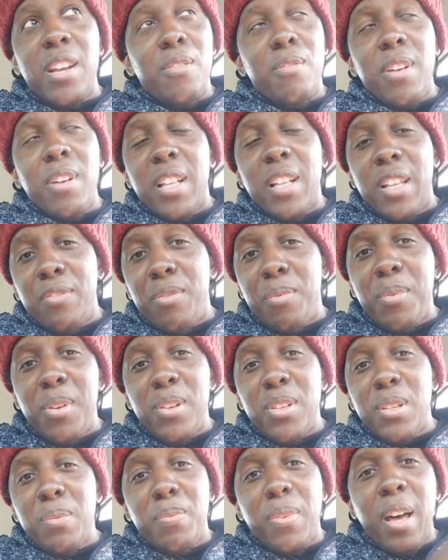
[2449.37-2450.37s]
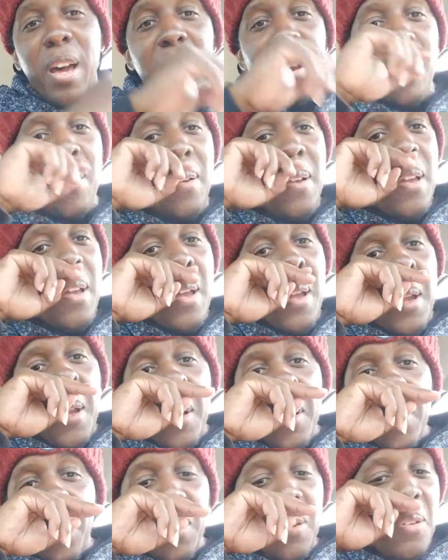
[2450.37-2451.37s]
Directly from your supplier.
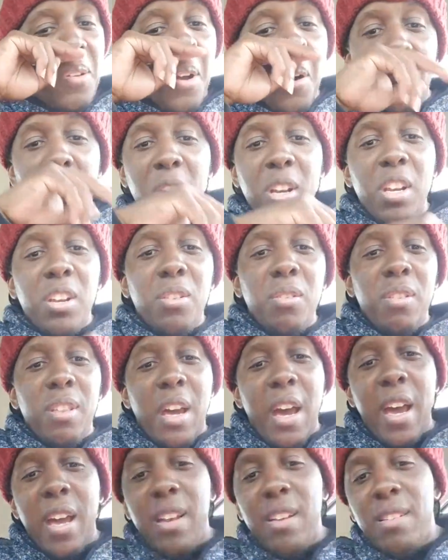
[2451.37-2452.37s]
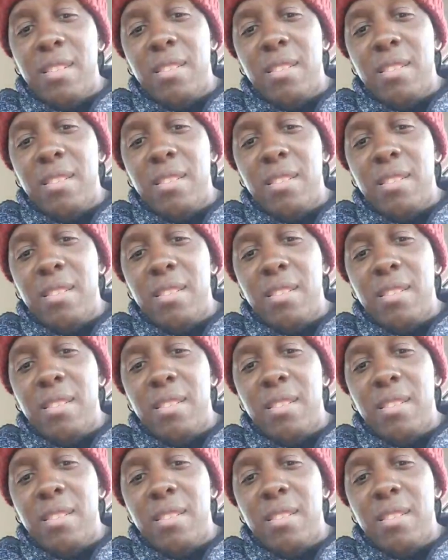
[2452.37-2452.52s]
So you don't want to do that.